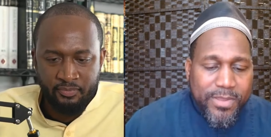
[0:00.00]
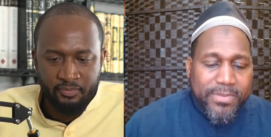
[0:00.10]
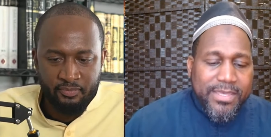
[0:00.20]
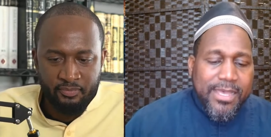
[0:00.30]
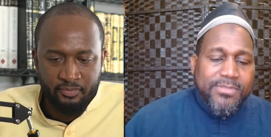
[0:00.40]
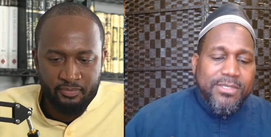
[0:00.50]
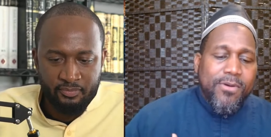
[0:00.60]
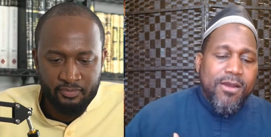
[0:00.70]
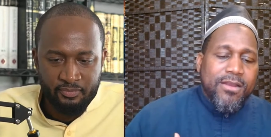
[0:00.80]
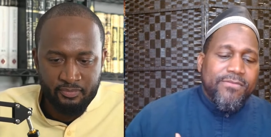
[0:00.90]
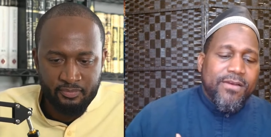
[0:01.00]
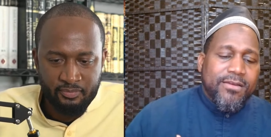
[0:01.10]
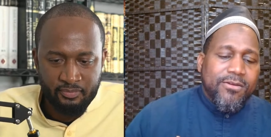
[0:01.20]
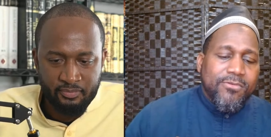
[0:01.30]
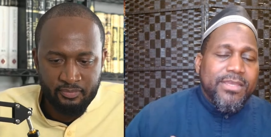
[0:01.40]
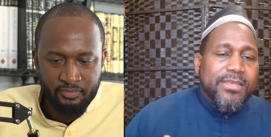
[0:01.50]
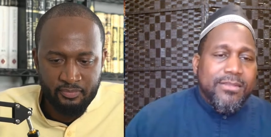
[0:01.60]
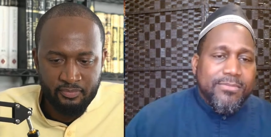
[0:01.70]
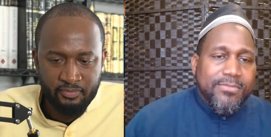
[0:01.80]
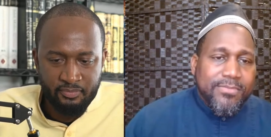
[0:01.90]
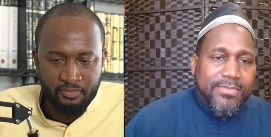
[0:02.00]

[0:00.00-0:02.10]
Speaker 1: it becomes a part of our curriculum,